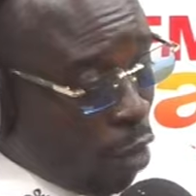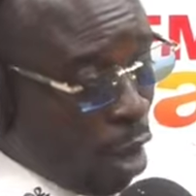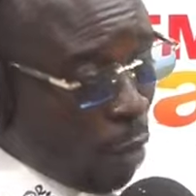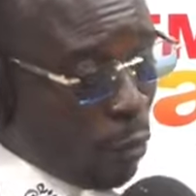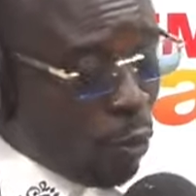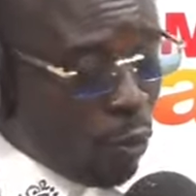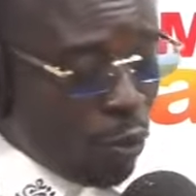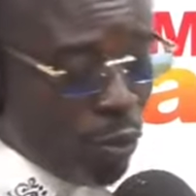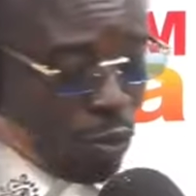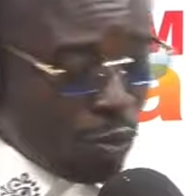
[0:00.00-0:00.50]

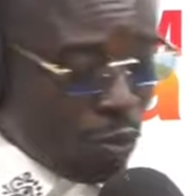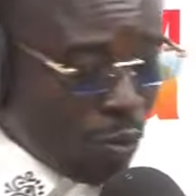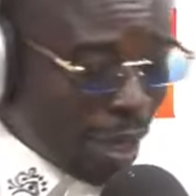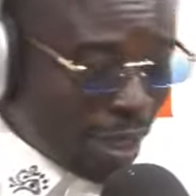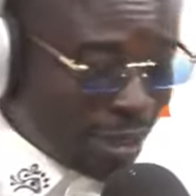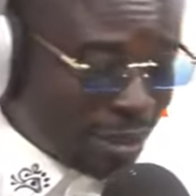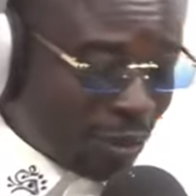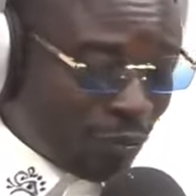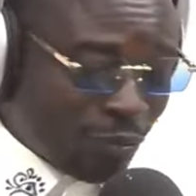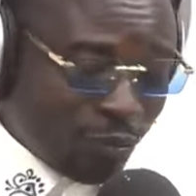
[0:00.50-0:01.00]
more
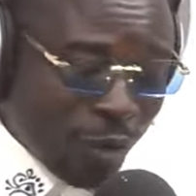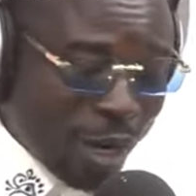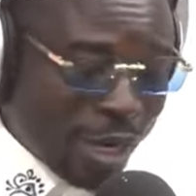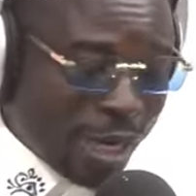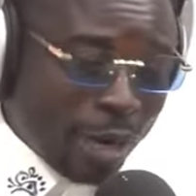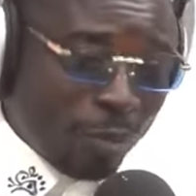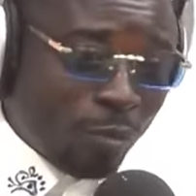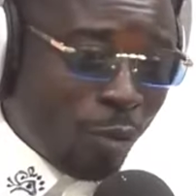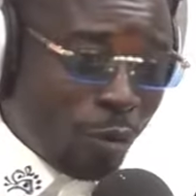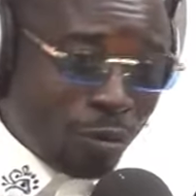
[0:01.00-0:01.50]
US for
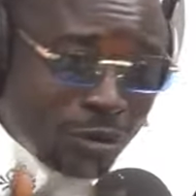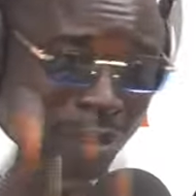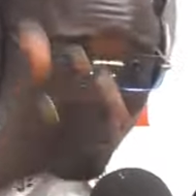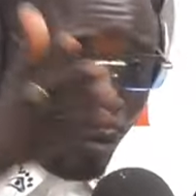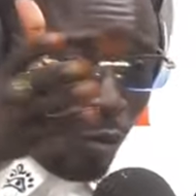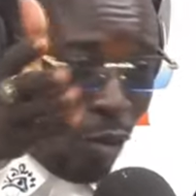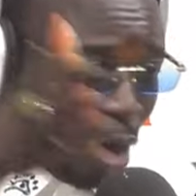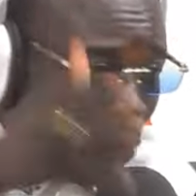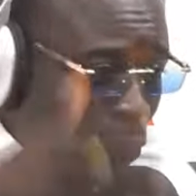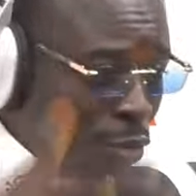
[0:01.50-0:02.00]
and the most and
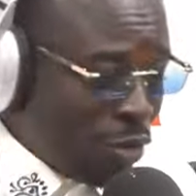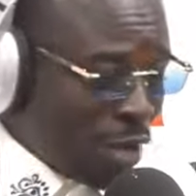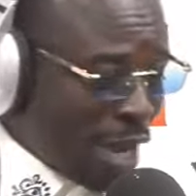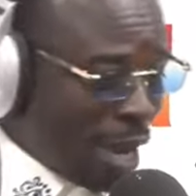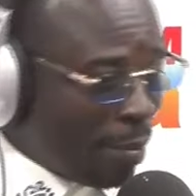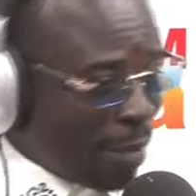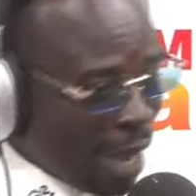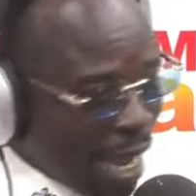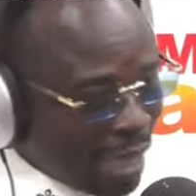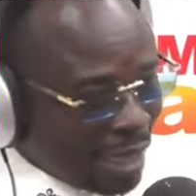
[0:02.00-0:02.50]
more money
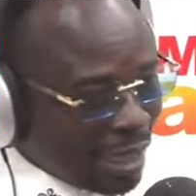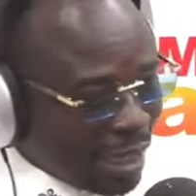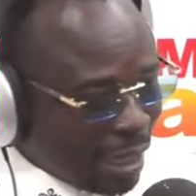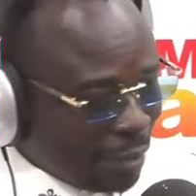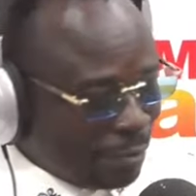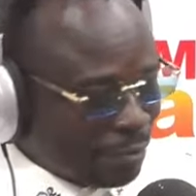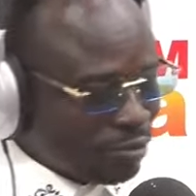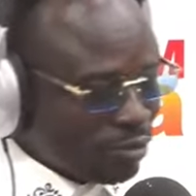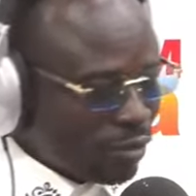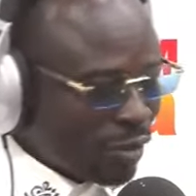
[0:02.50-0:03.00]
are by ye
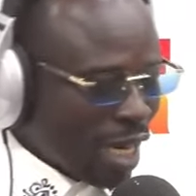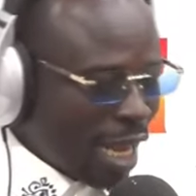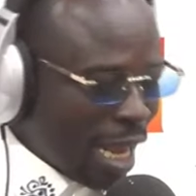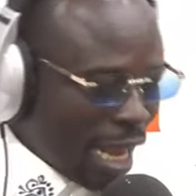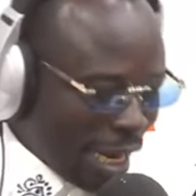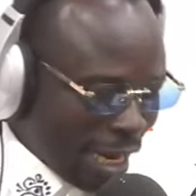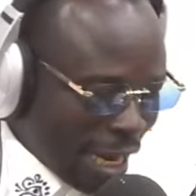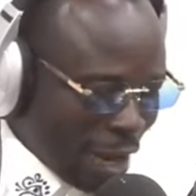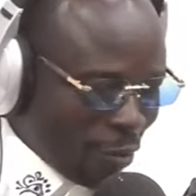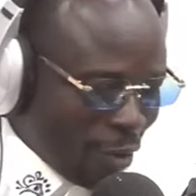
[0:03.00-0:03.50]

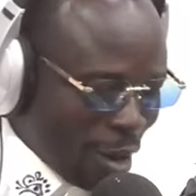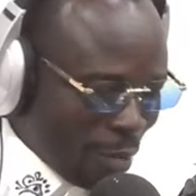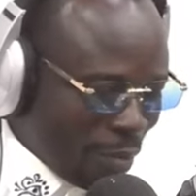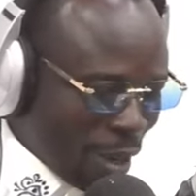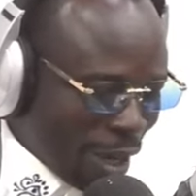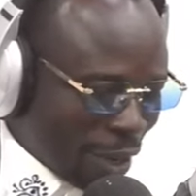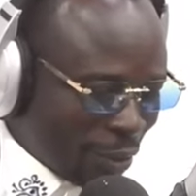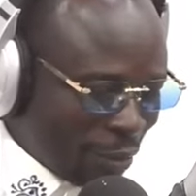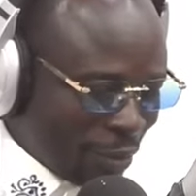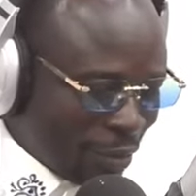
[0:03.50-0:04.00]
and our
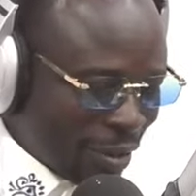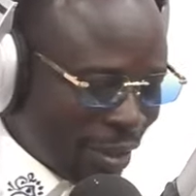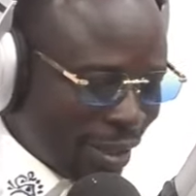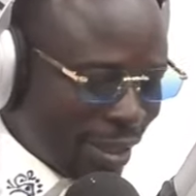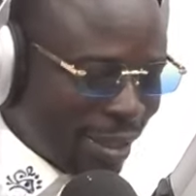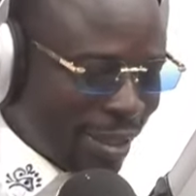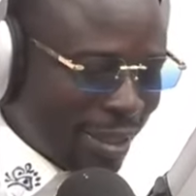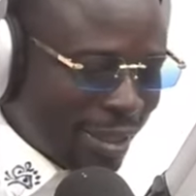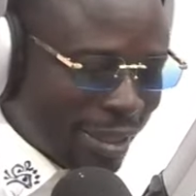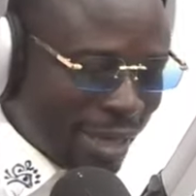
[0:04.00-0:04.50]
banner.
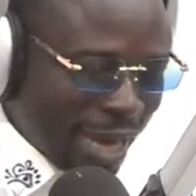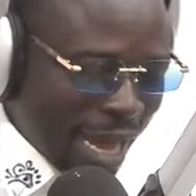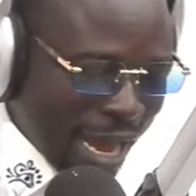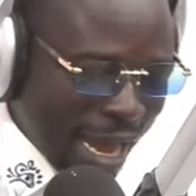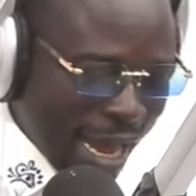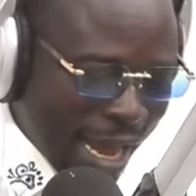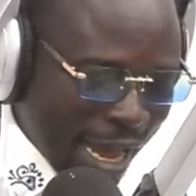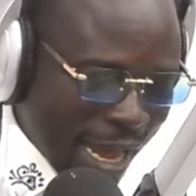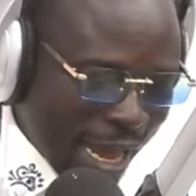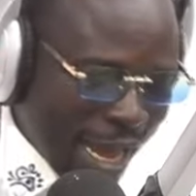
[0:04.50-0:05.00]

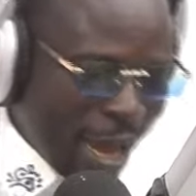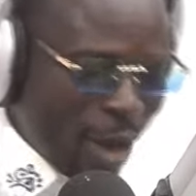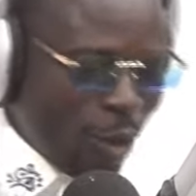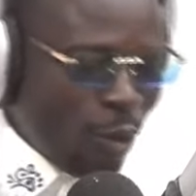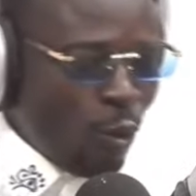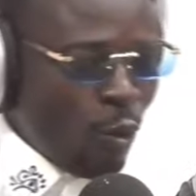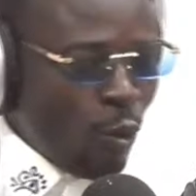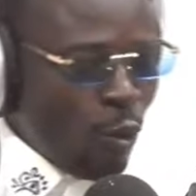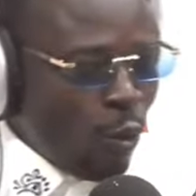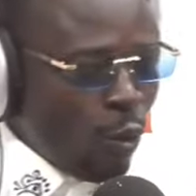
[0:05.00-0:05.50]
Na
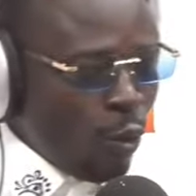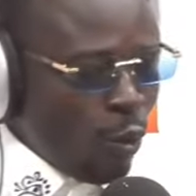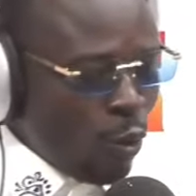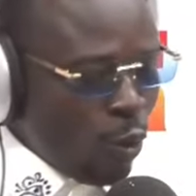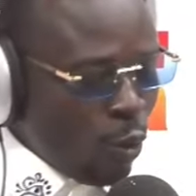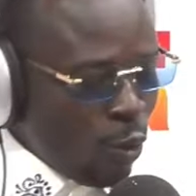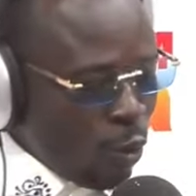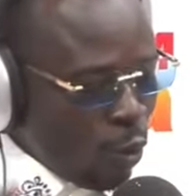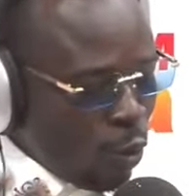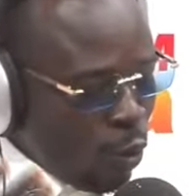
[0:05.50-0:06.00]

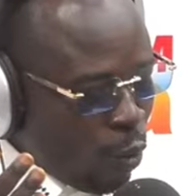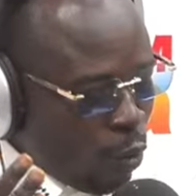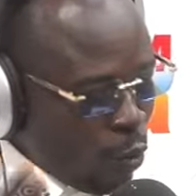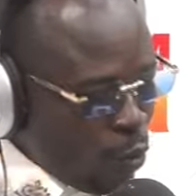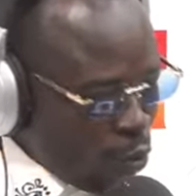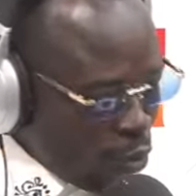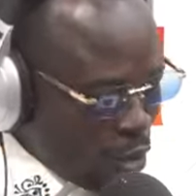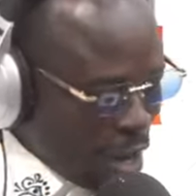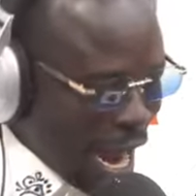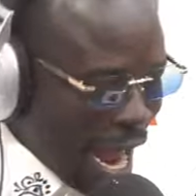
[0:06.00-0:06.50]

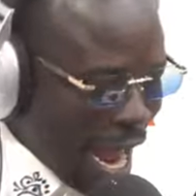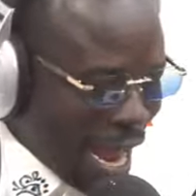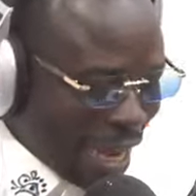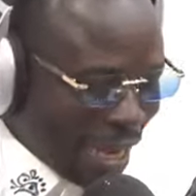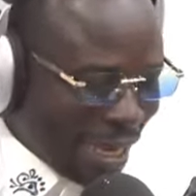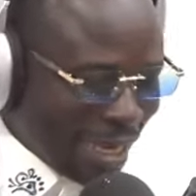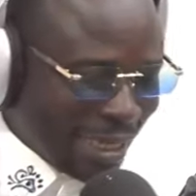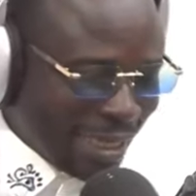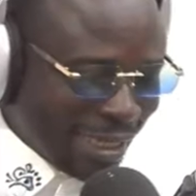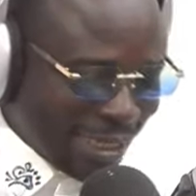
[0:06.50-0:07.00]
Ura
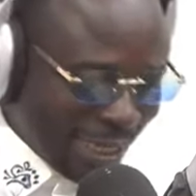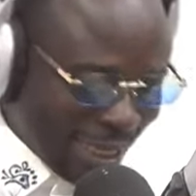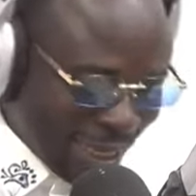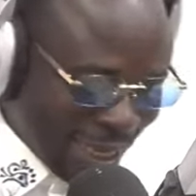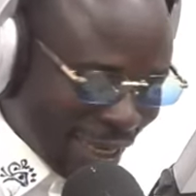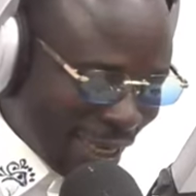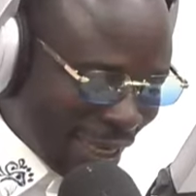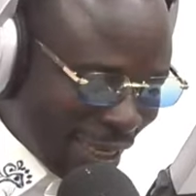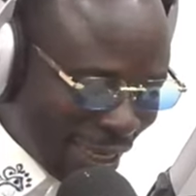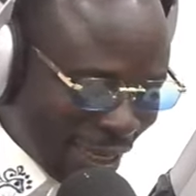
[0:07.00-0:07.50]

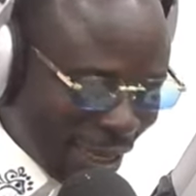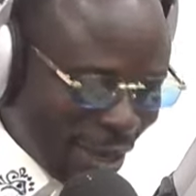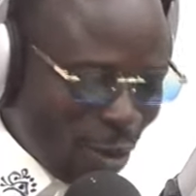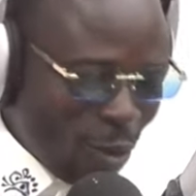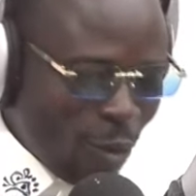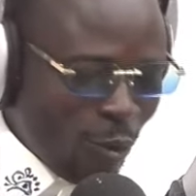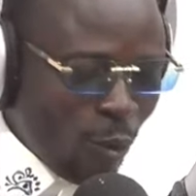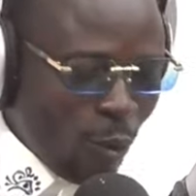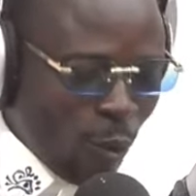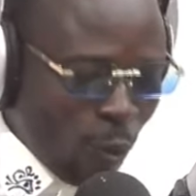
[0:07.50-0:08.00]
Yere
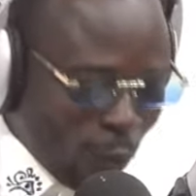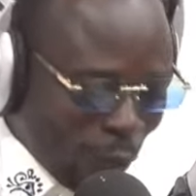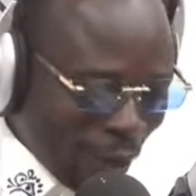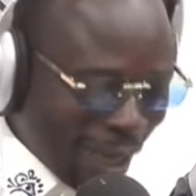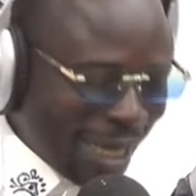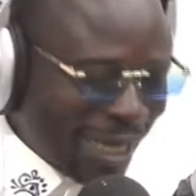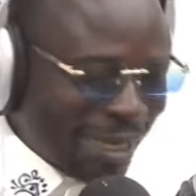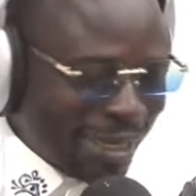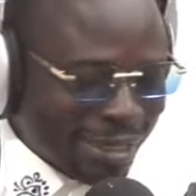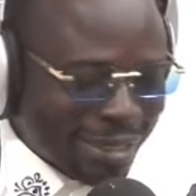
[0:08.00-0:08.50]

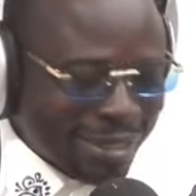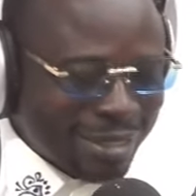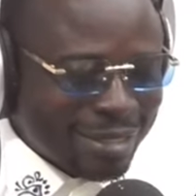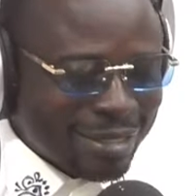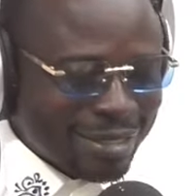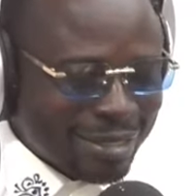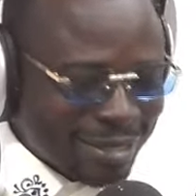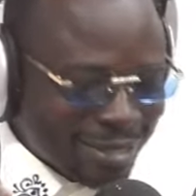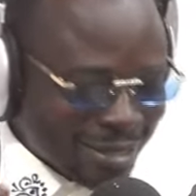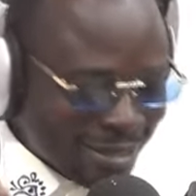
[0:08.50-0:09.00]
Queen
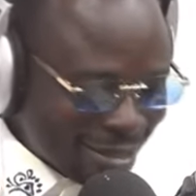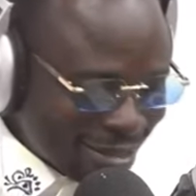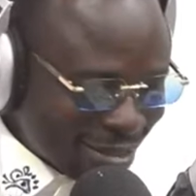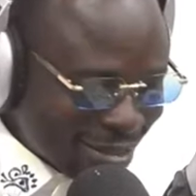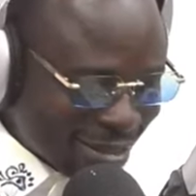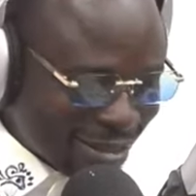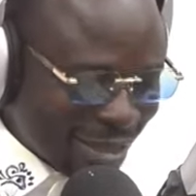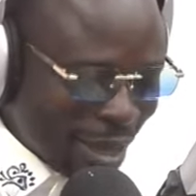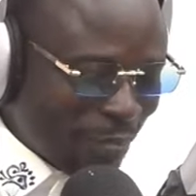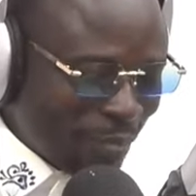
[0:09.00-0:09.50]

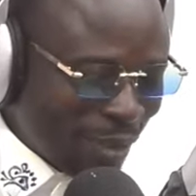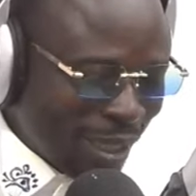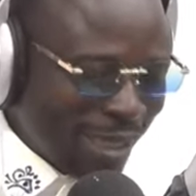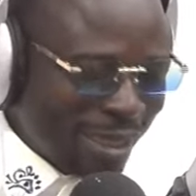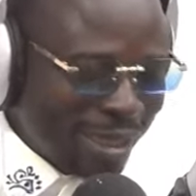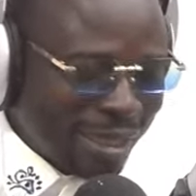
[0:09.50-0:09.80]
Sabi